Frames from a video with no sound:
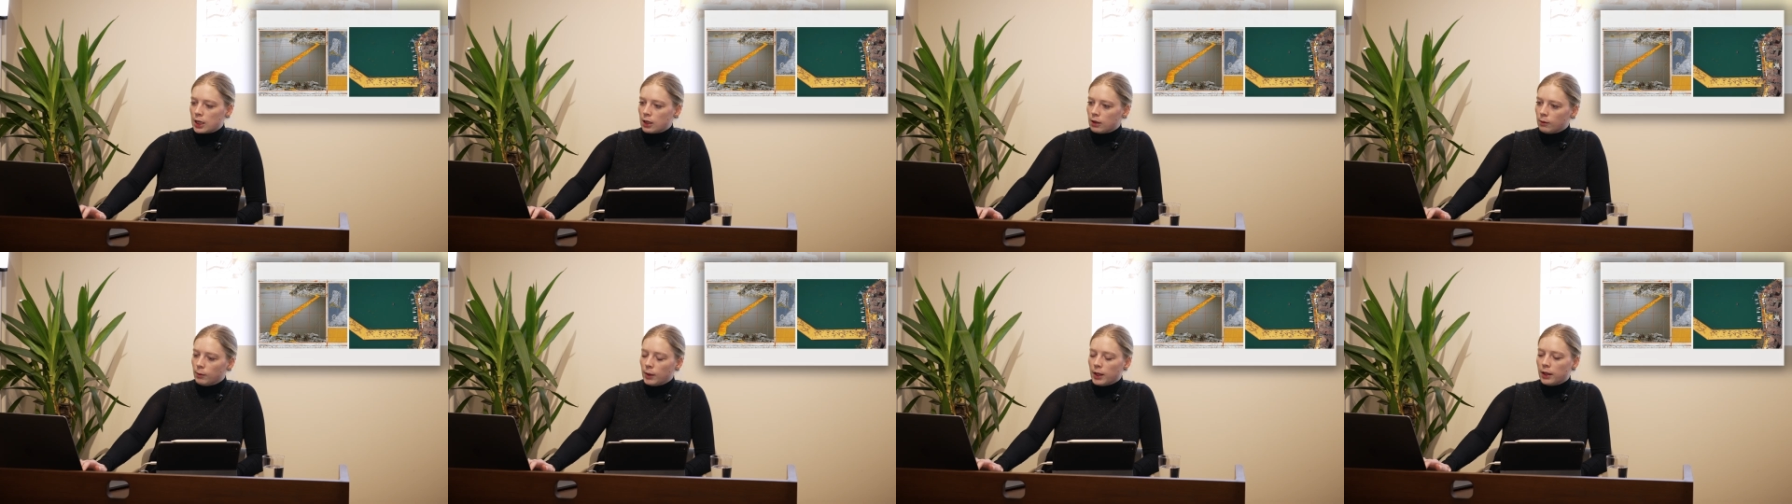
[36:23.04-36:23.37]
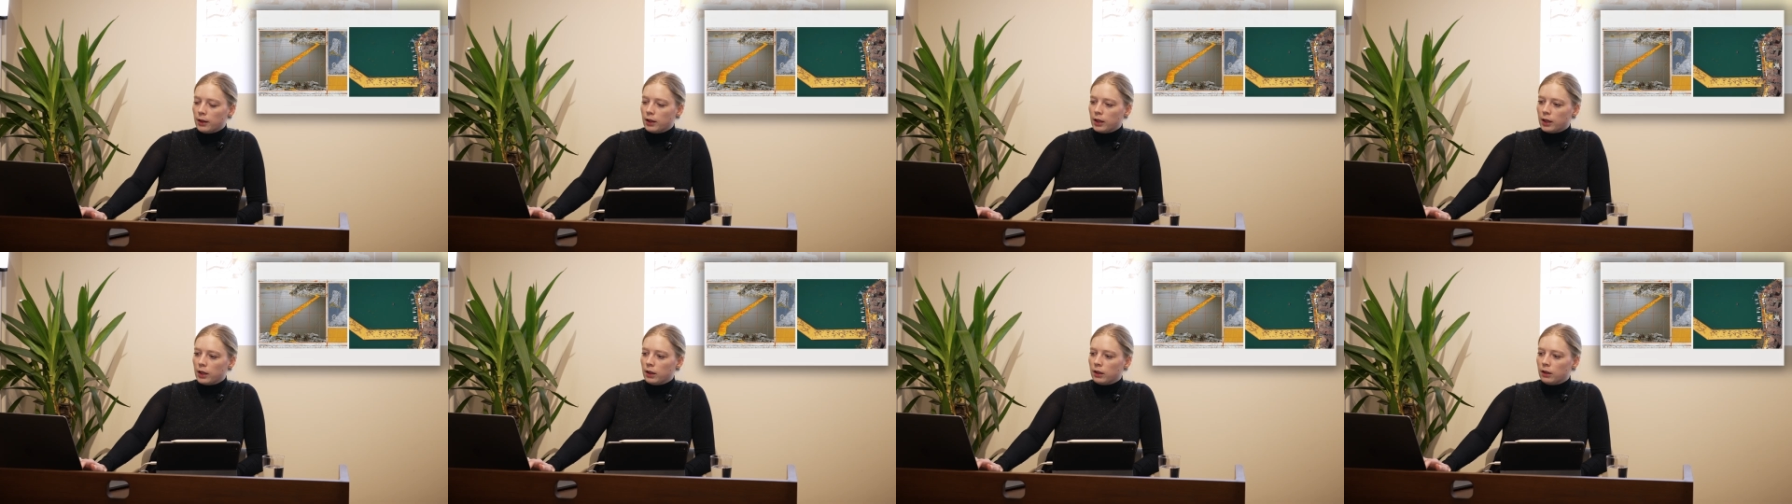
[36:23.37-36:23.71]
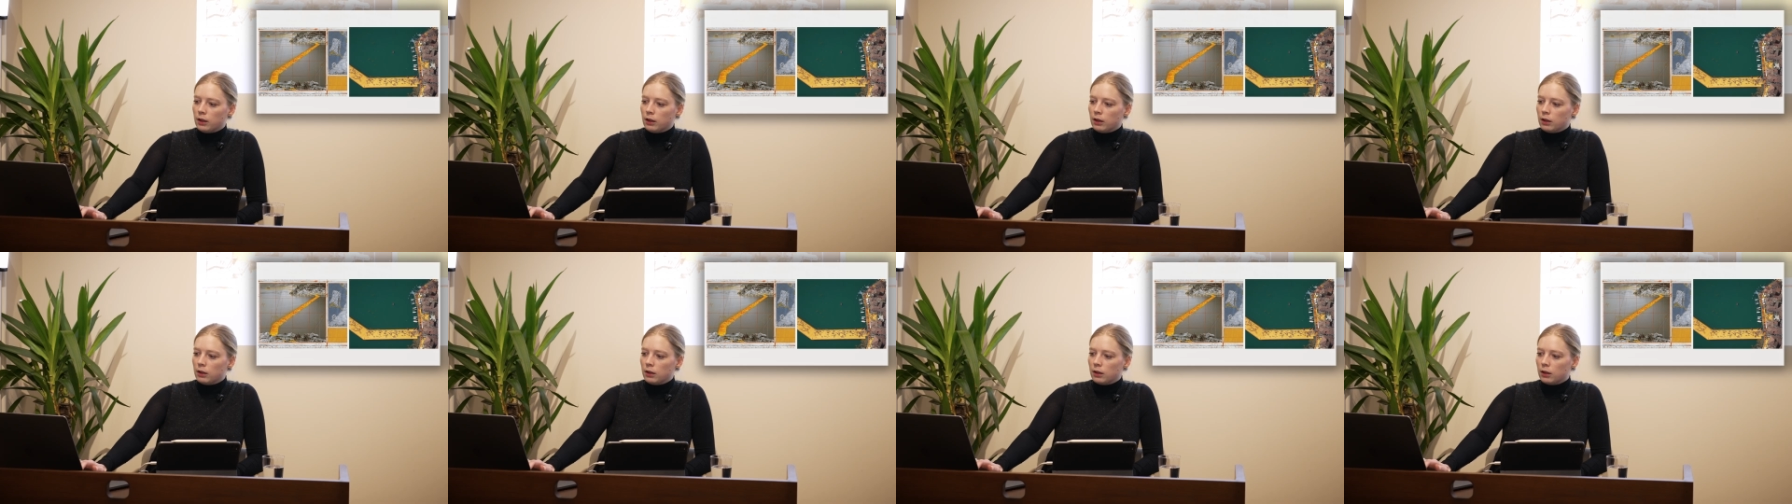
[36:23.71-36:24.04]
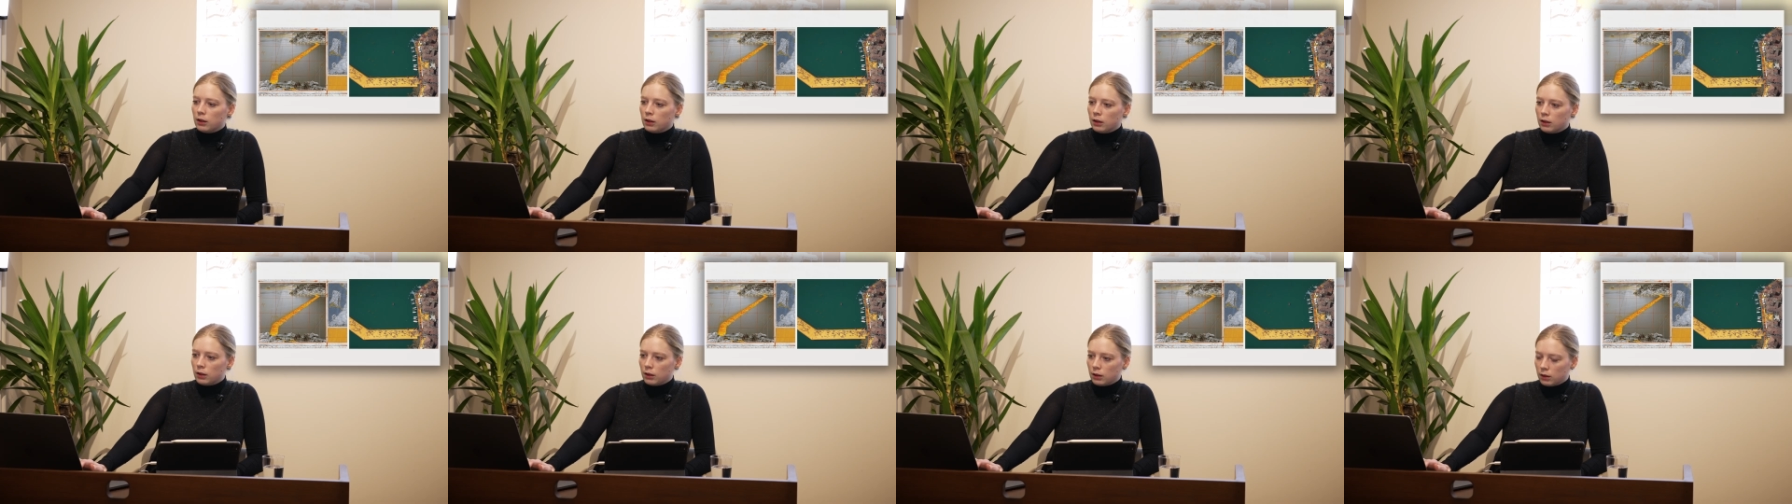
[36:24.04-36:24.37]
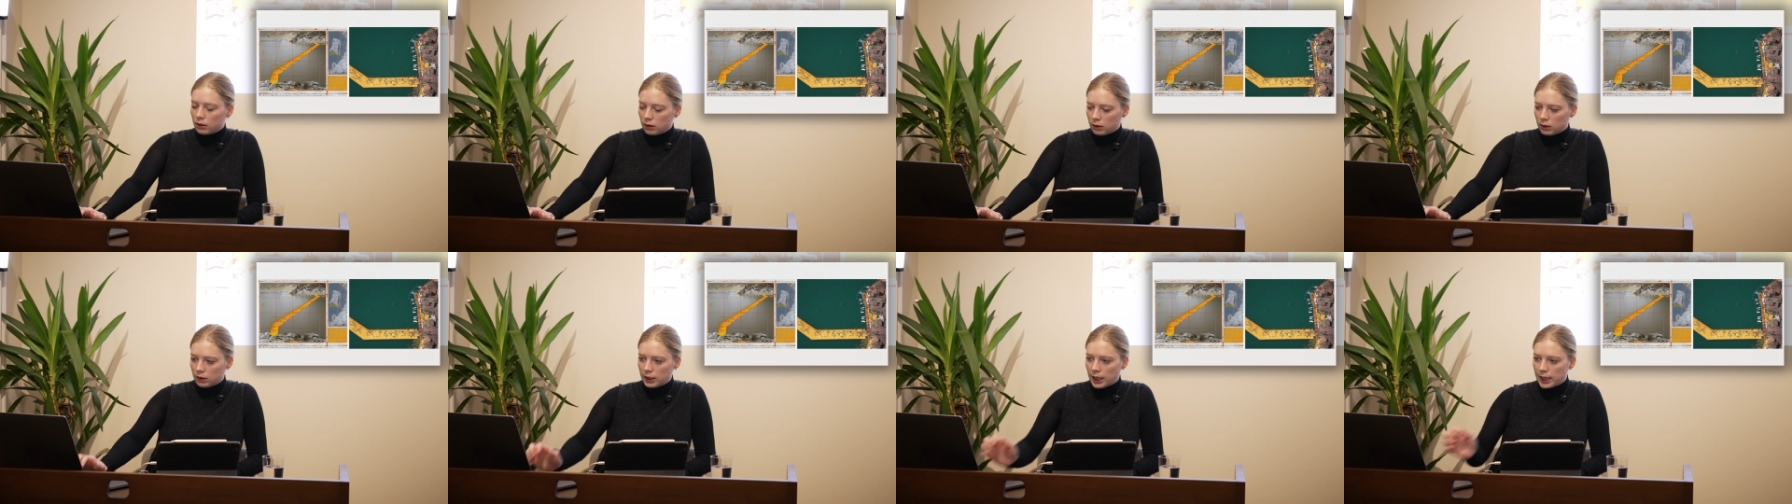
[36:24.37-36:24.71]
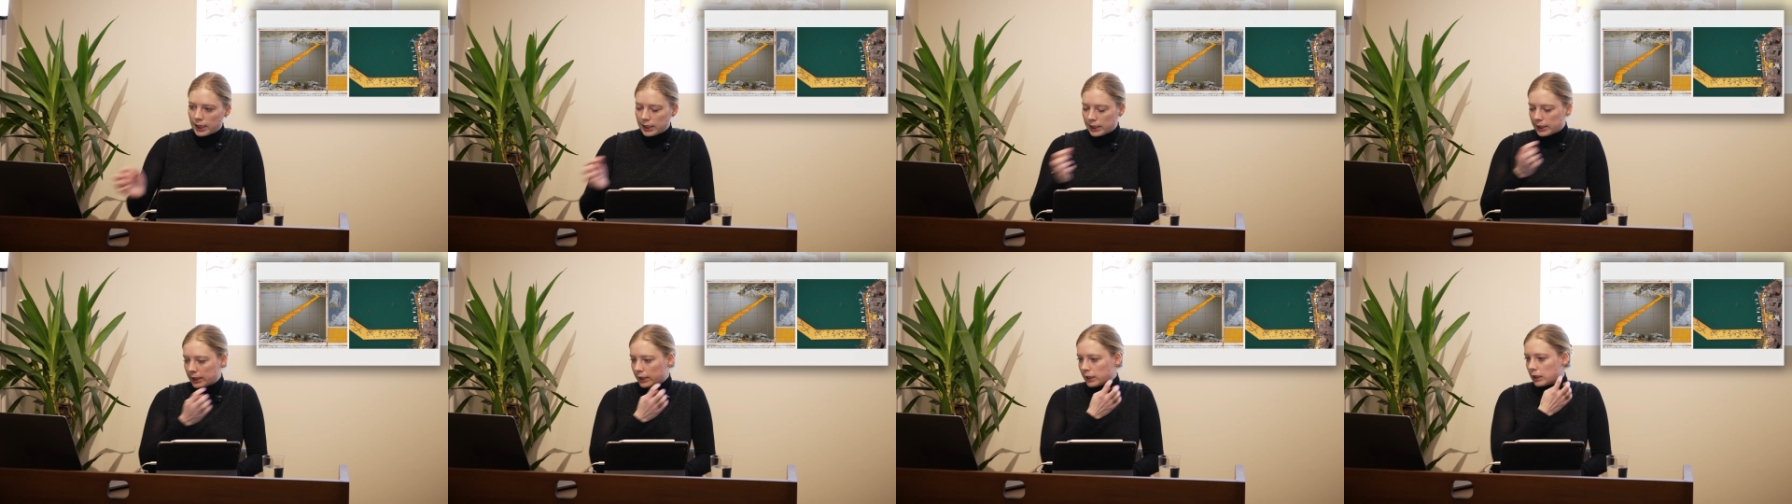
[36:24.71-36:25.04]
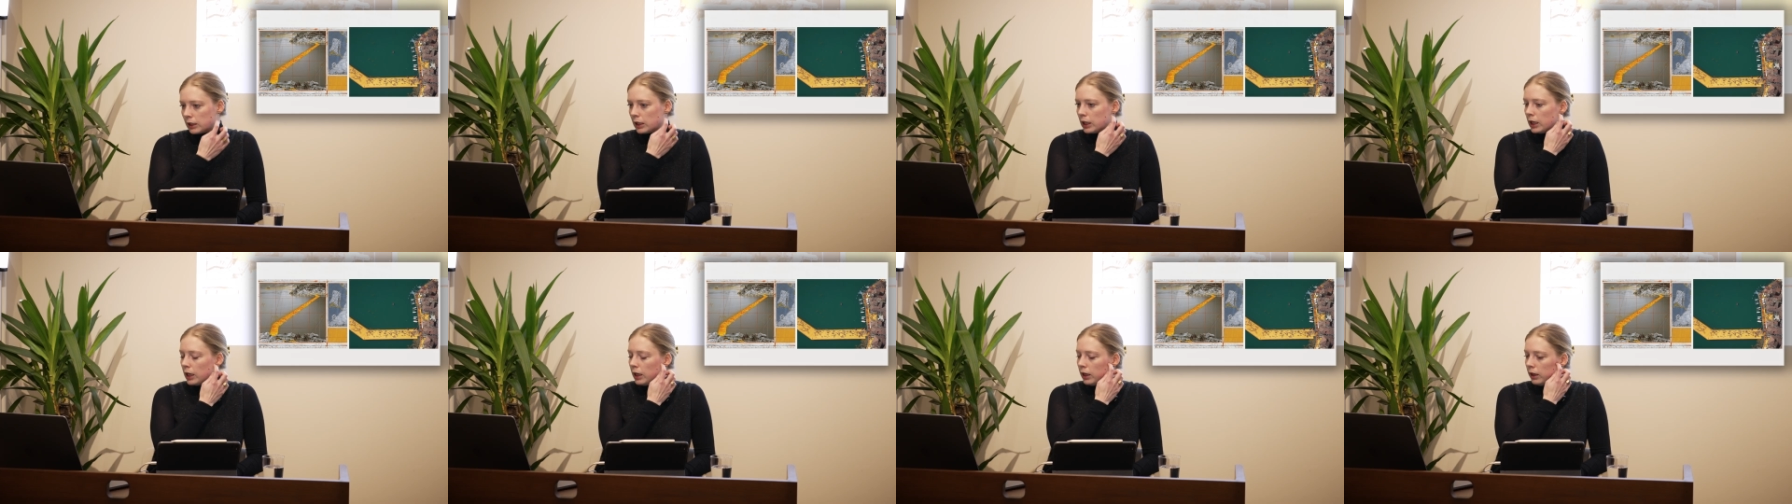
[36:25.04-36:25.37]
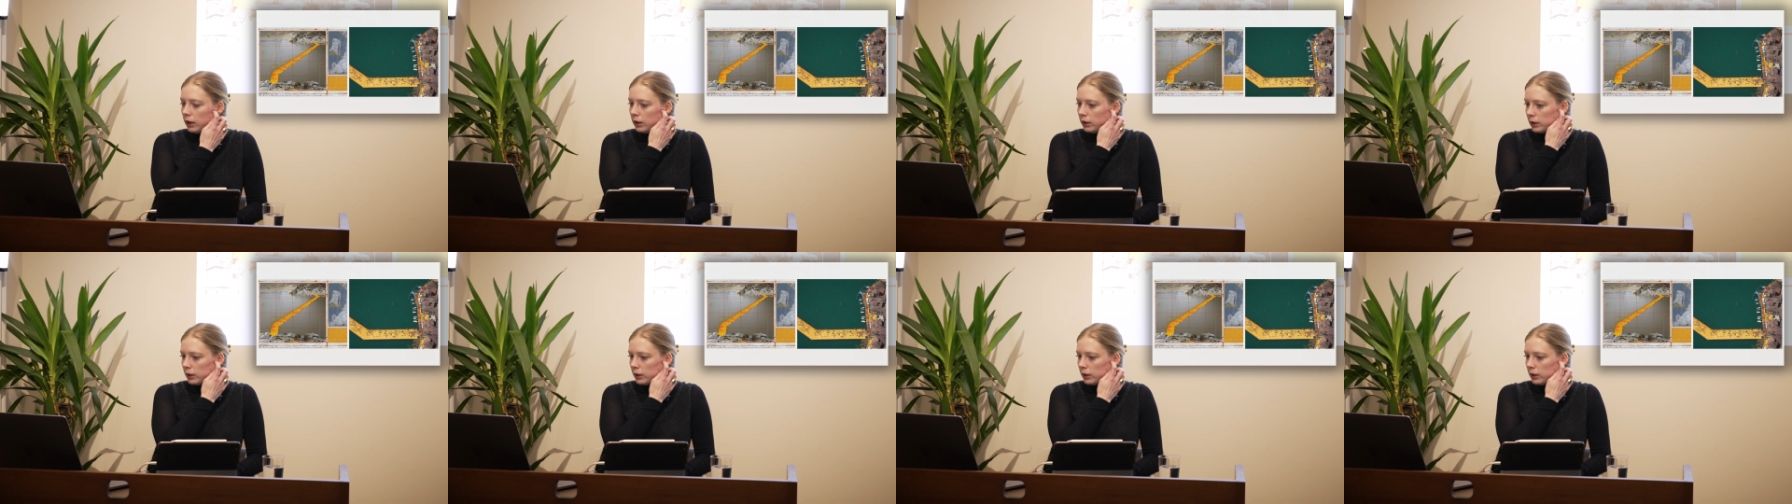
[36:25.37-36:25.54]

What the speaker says: And then lastly